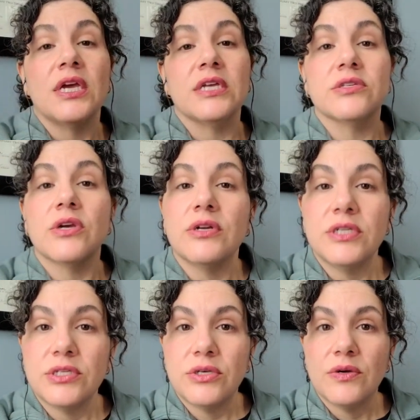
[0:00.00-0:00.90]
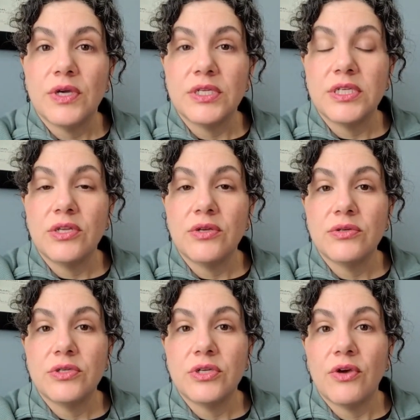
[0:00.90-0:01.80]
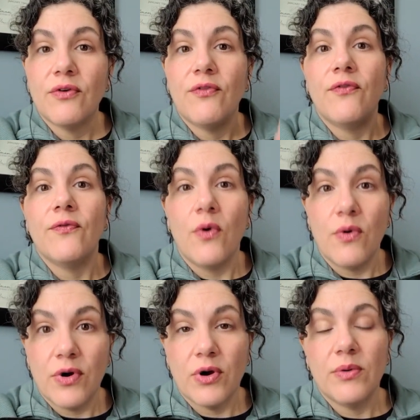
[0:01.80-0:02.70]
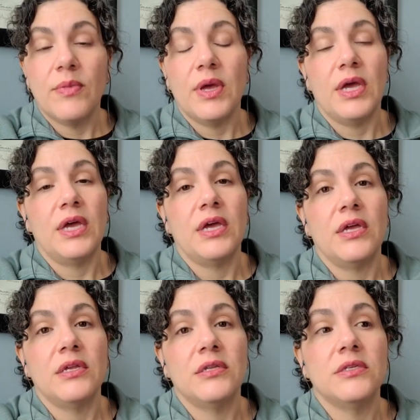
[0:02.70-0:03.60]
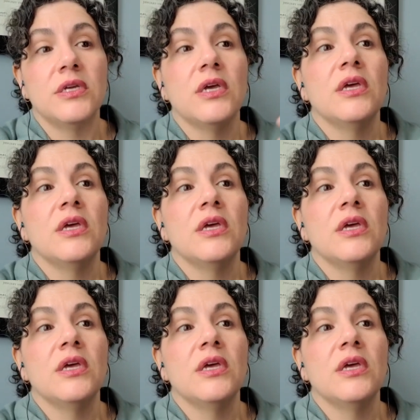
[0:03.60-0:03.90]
And scar tissue continues to form and